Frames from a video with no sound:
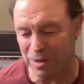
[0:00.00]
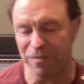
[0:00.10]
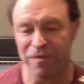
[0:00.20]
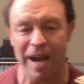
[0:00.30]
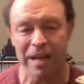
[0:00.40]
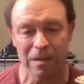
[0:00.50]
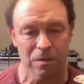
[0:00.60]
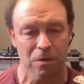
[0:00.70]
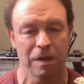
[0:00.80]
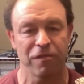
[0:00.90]
can find it.
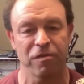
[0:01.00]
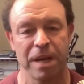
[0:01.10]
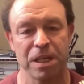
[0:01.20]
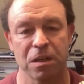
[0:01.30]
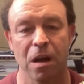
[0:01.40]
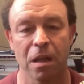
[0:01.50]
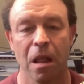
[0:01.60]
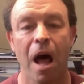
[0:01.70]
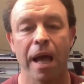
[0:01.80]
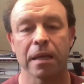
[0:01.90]
There's good information
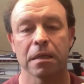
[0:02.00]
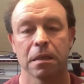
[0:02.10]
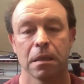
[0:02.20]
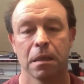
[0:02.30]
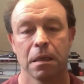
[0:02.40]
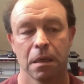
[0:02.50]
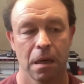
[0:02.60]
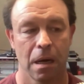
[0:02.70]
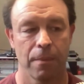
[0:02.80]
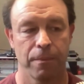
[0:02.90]
online
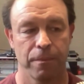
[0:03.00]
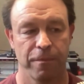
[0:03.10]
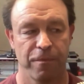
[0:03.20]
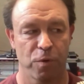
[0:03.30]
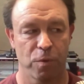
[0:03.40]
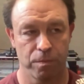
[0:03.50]
for